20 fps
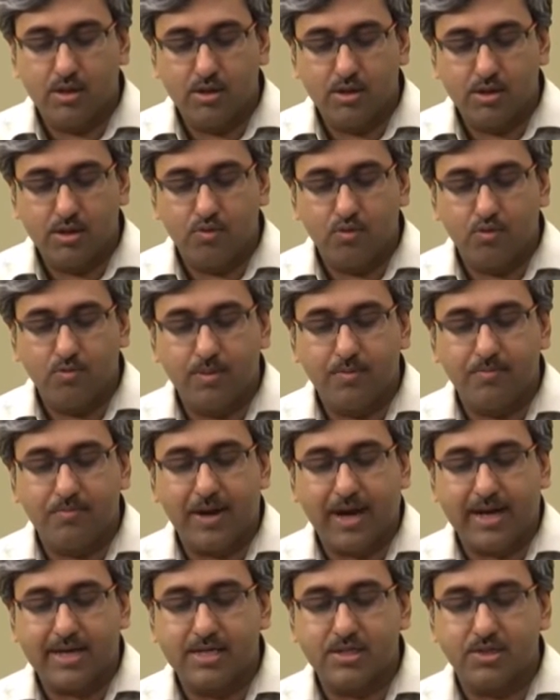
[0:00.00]
the Roman
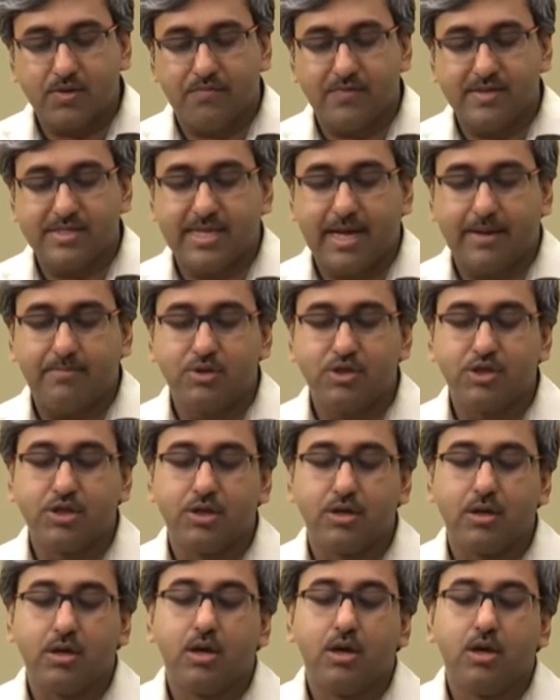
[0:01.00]
practice of
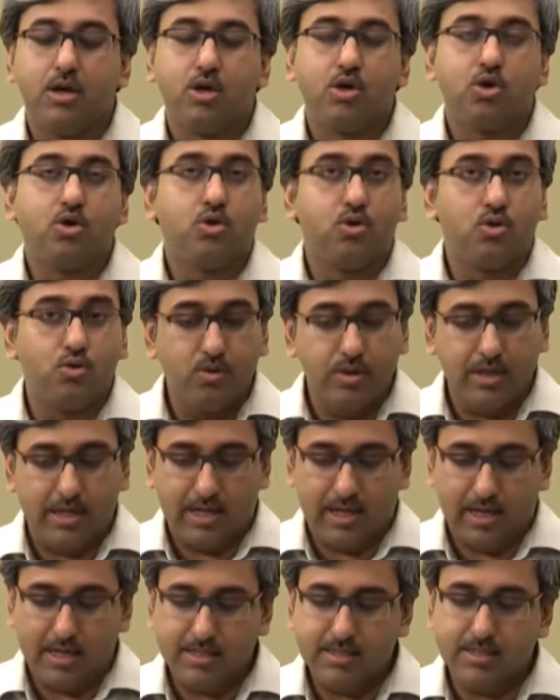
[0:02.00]
establishing
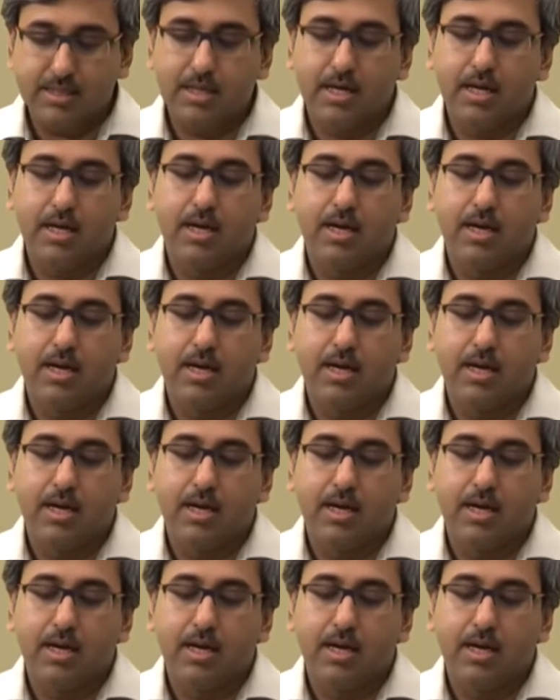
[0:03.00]
colonias,